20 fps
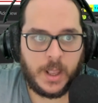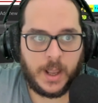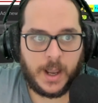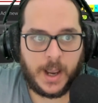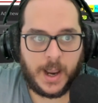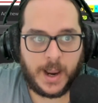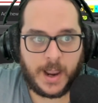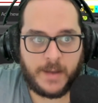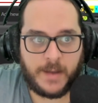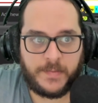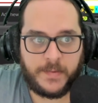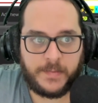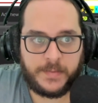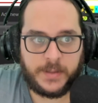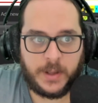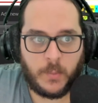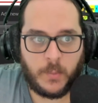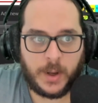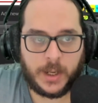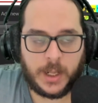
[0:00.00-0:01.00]
I have
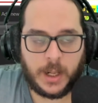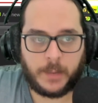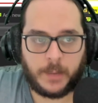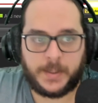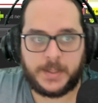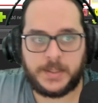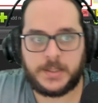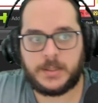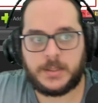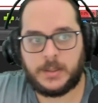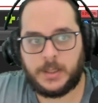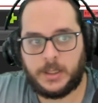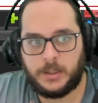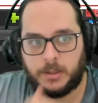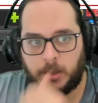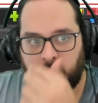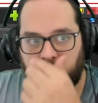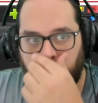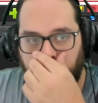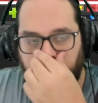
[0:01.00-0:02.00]
51 elements in
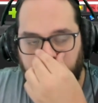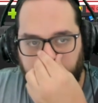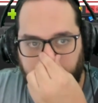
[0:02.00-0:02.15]
total.